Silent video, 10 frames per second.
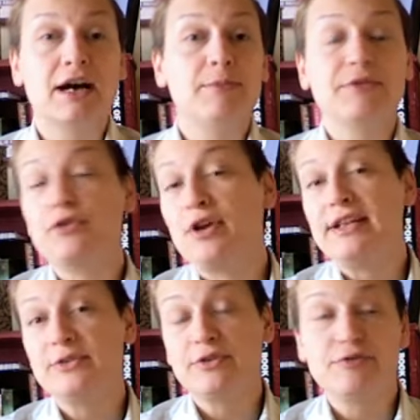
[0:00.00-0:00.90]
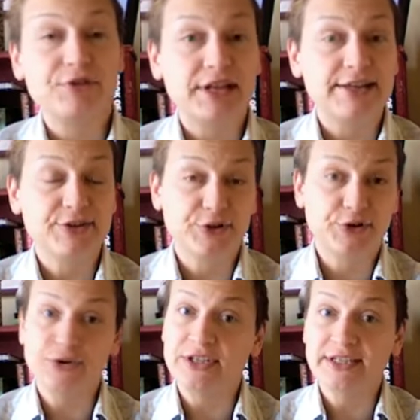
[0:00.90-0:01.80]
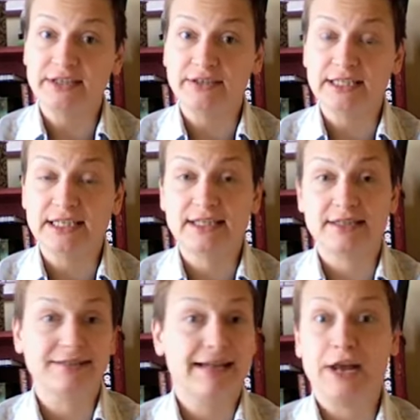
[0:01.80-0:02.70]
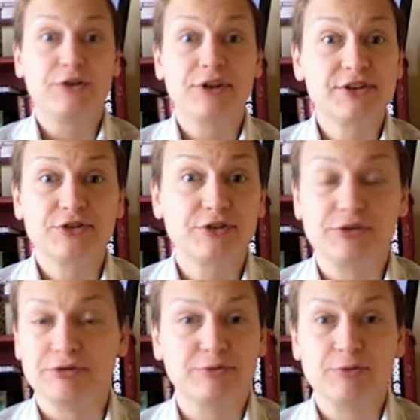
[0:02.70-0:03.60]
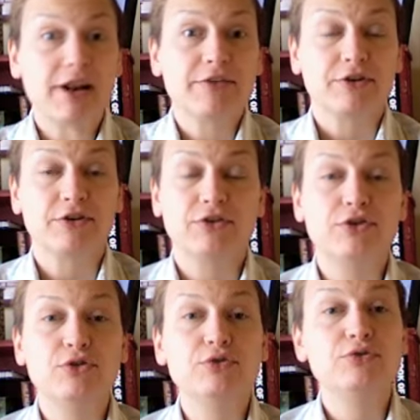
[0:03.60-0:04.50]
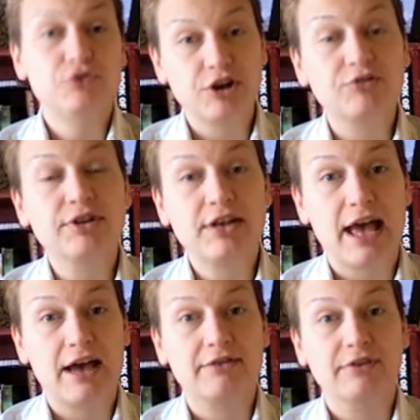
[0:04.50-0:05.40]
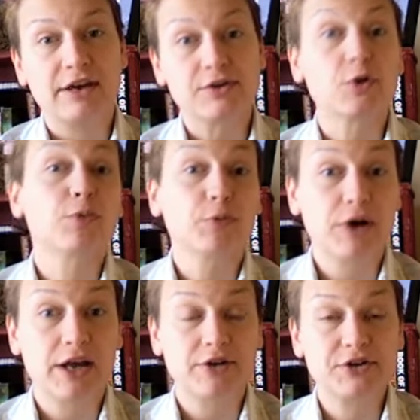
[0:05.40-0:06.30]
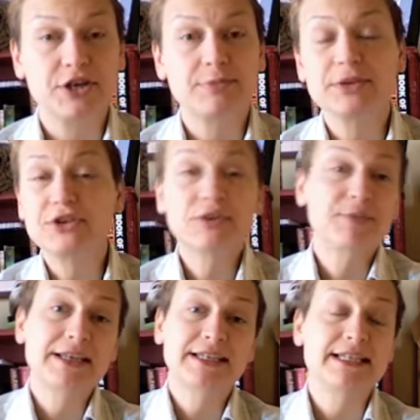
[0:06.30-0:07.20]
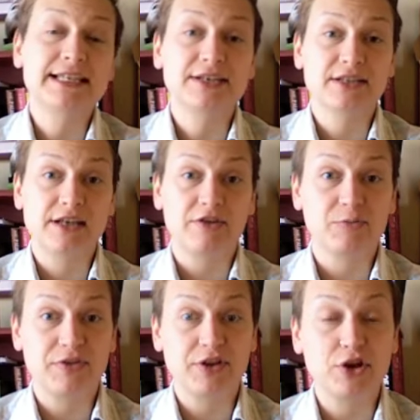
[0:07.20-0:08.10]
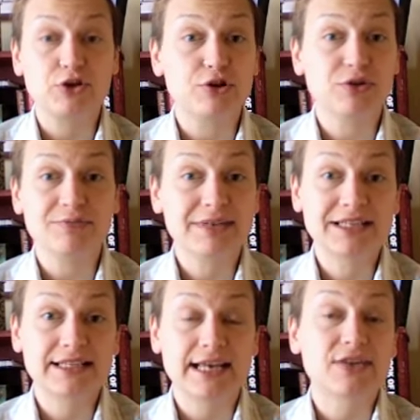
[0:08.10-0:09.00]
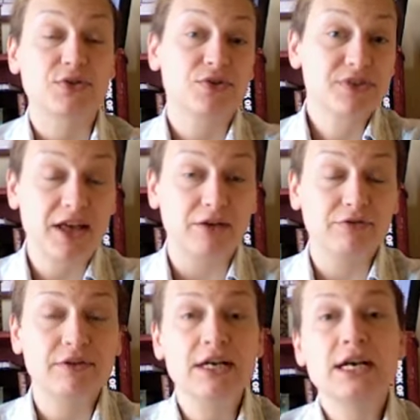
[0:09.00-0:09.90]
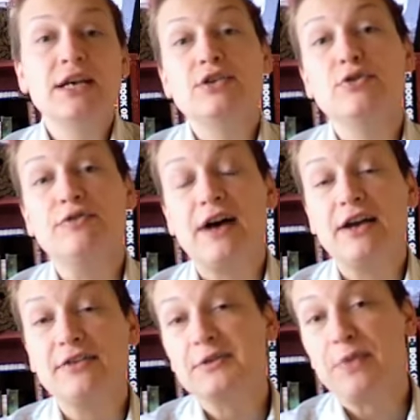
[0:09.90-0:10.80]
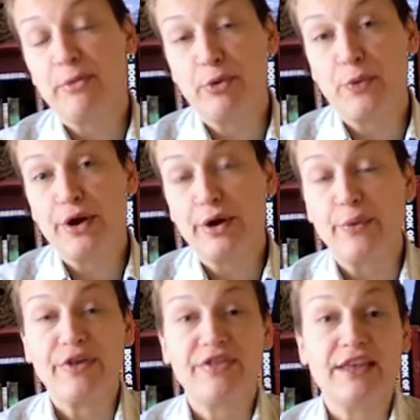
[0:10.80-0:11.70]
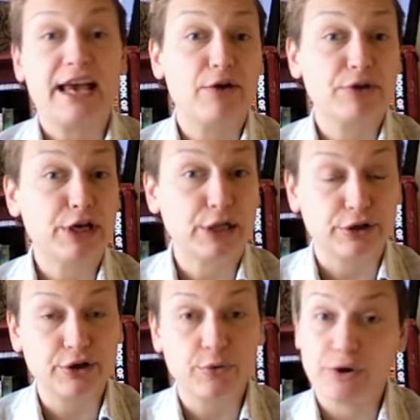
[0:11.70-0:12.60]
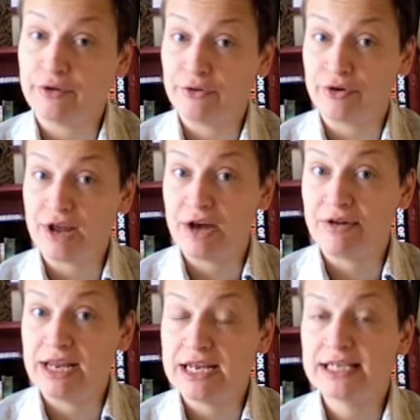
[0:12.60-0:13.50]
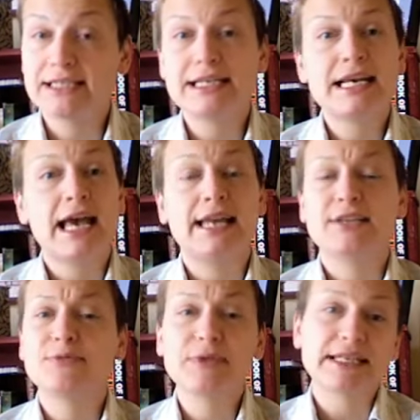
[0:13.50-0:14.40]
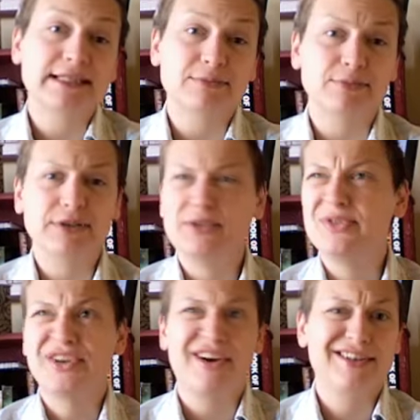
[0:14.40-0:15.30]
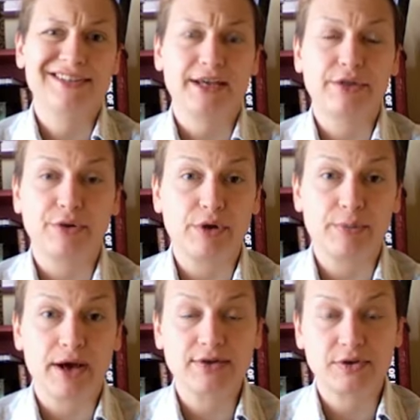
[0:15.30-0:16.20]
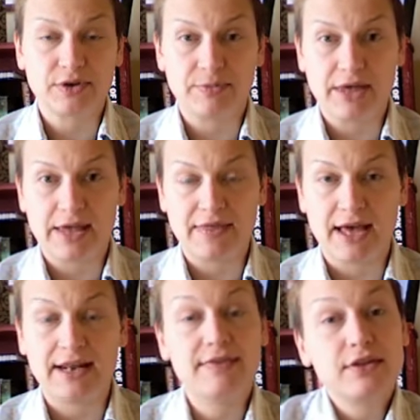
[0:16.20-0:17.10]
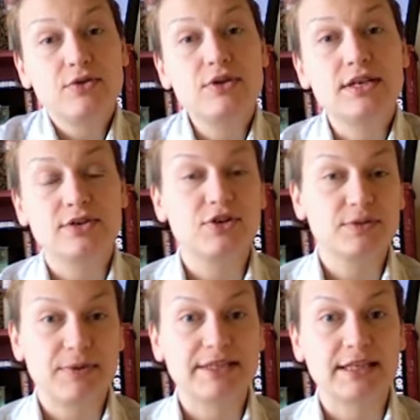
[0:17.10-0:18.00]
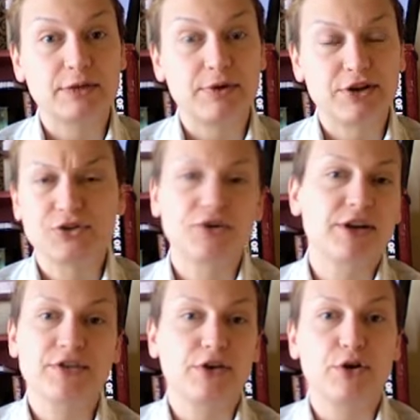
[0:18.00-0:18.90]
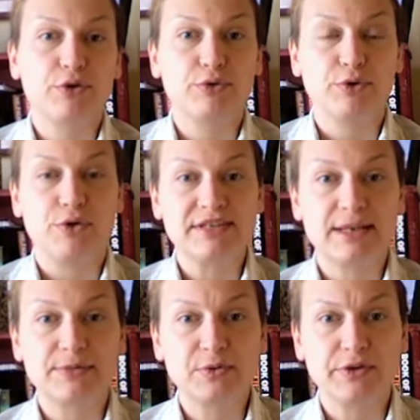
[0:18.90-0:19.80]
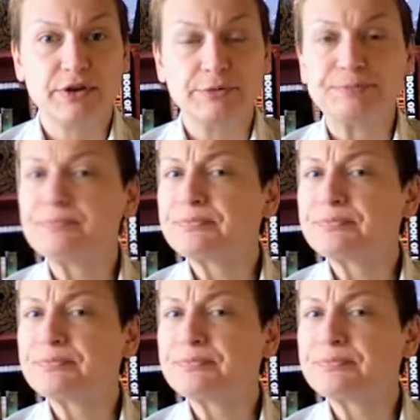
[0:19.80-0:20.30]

If you're any sort of freelancer, consultant, hairdresser, or whatever, you generally have a sole proprietorship. It just basically tells the government that you're doing business as yourself. You file this paperwork with the county clerk, wherever your county is, and it's really simple, and it usually costs like 30 bucks or something like that, and then you need to just basically register it, and they'll go through all the steps with you.